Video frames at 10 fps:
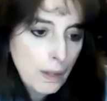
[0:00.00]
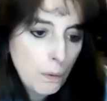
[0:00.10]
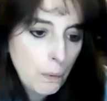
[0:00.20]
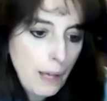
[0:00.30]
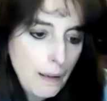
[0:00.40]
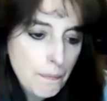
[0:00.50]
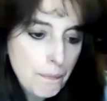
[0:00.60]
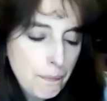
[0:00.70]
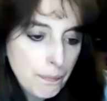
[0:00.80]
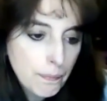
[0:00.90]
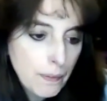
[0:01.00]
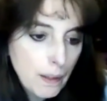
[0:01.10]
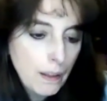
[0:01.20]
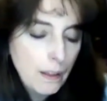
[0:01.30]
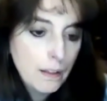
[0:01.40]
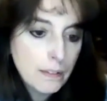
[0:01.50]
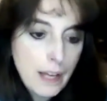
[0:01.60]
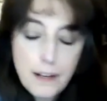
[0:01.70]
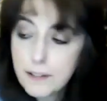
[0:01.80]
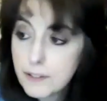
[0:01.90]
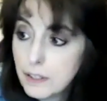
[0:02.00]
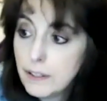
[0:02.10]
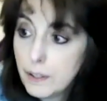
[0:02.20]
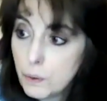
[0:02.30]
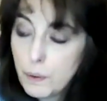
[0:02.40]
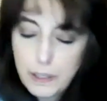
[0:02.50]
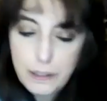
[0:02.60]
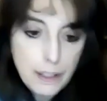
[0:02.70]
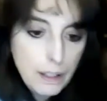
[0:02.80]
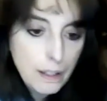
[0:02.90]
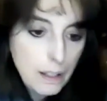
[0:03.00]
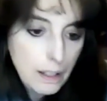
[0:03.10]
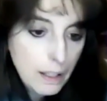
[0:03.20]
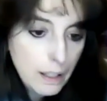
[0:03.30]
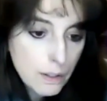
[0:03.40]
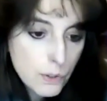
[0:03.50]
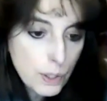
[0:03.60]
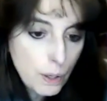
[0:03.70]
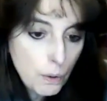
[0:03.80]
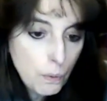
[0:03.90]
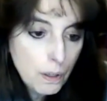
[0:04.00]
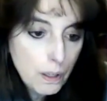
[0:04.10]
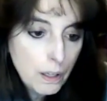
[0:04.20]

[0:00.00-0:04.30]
Okay. That escalated quickly. So